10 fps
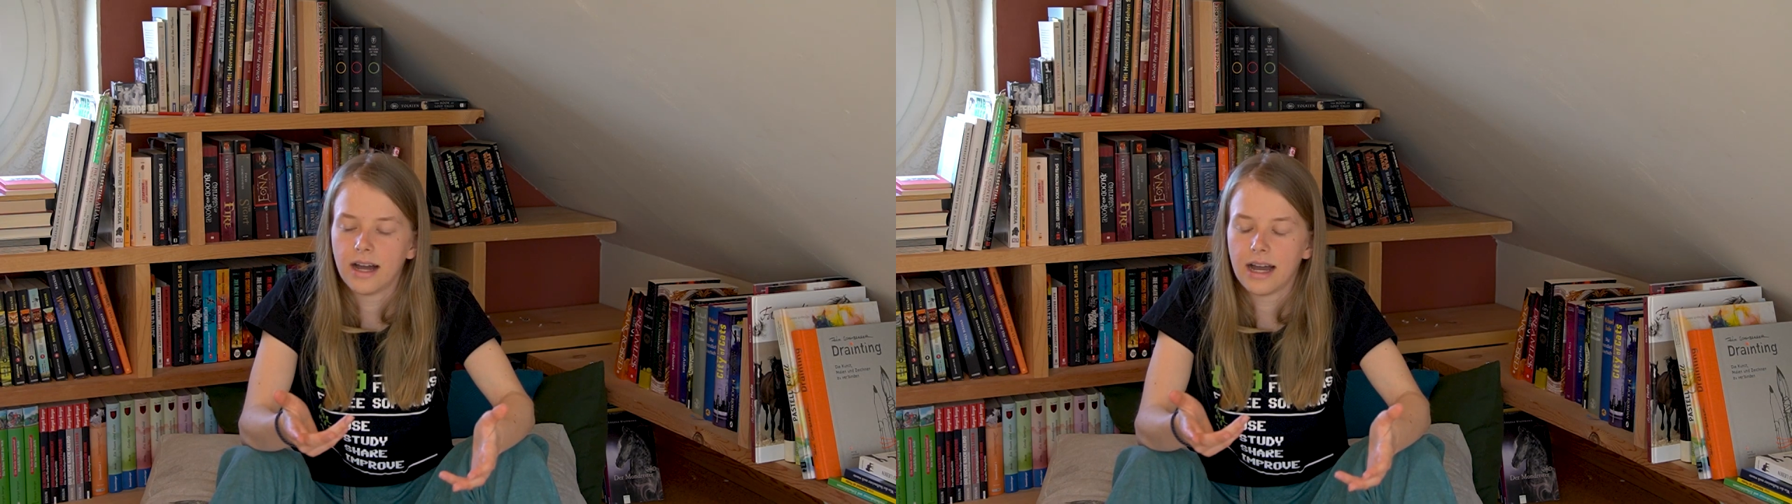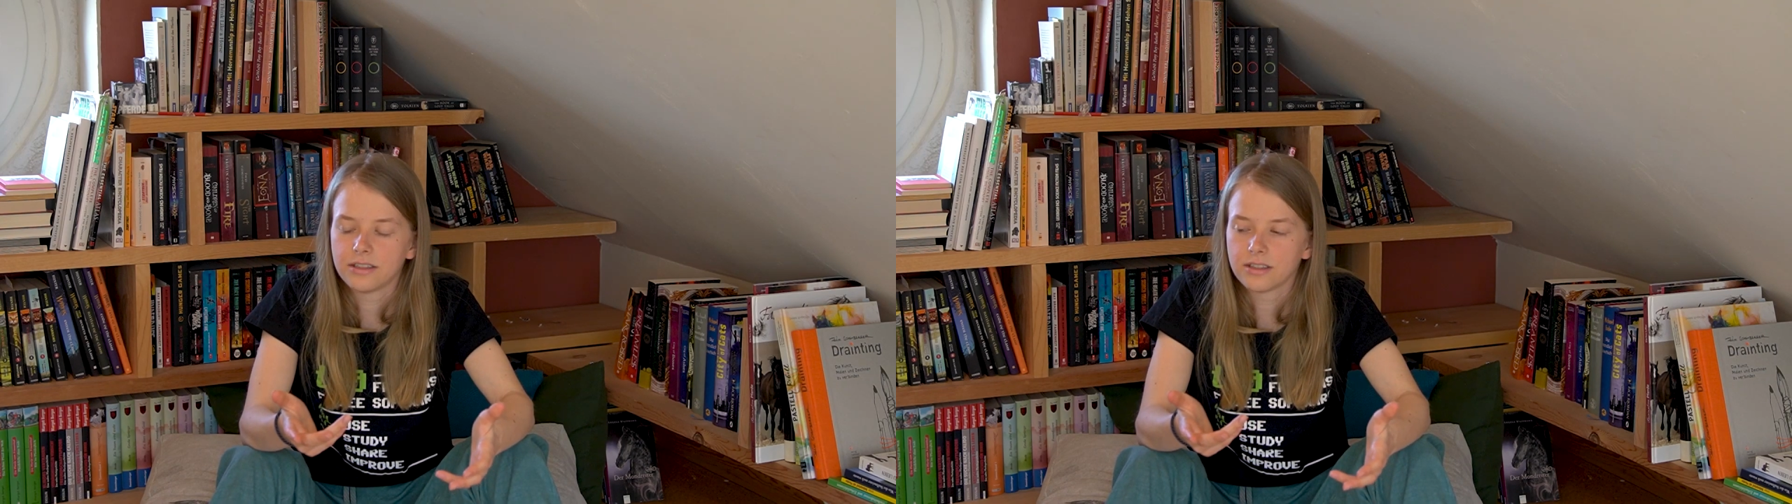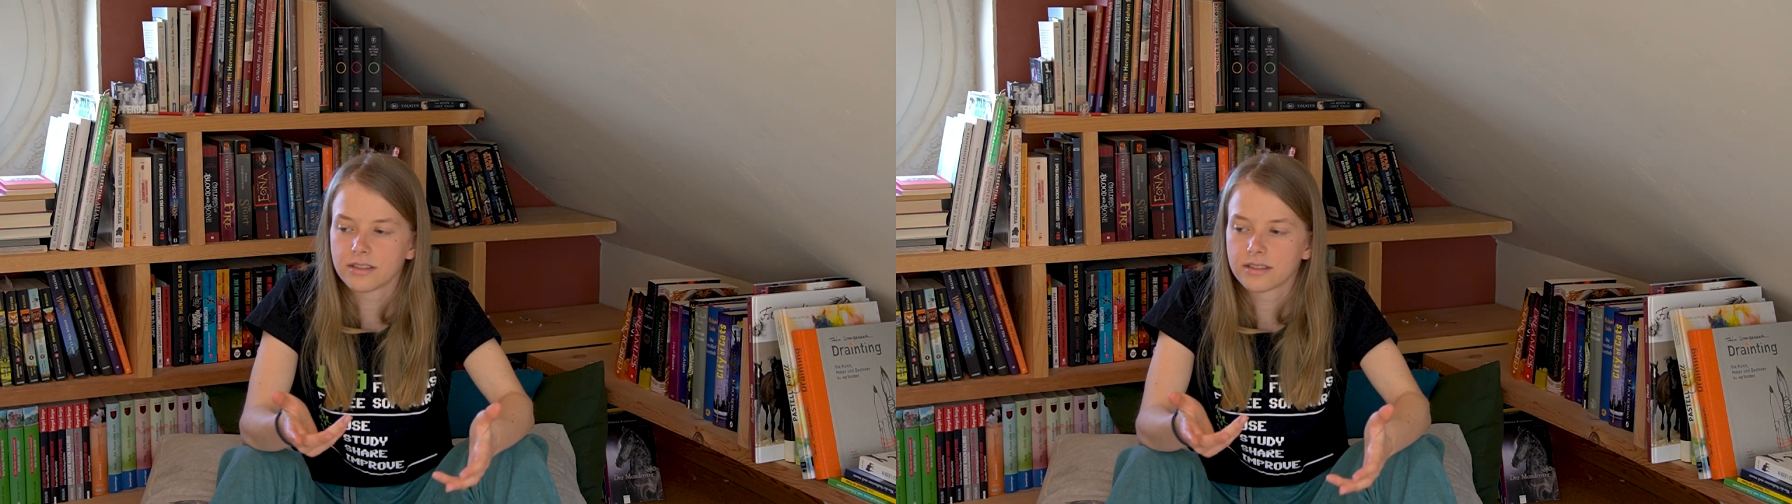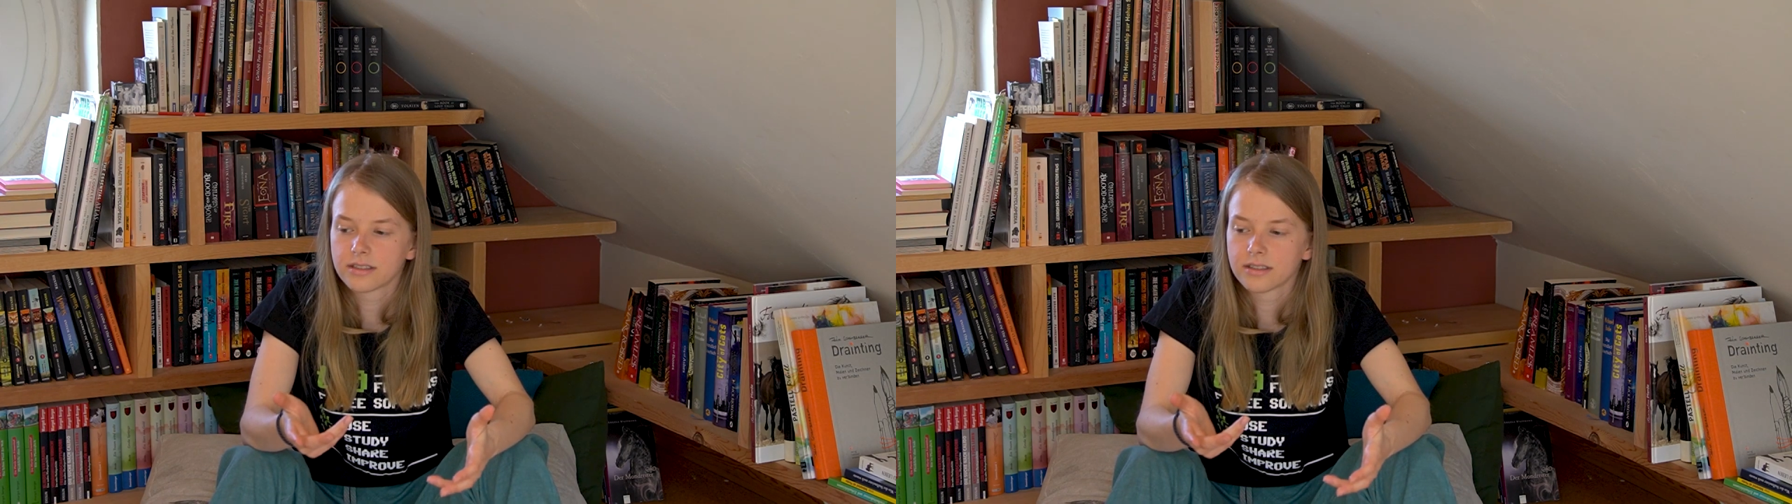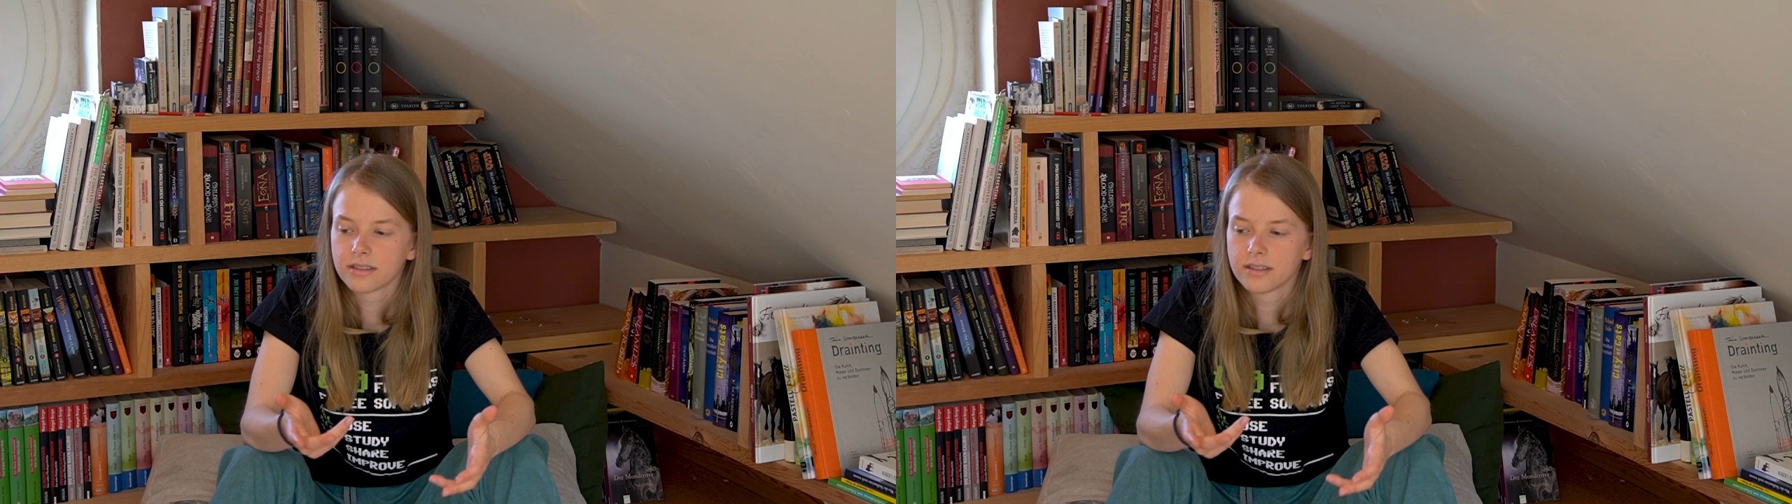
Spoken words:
I just,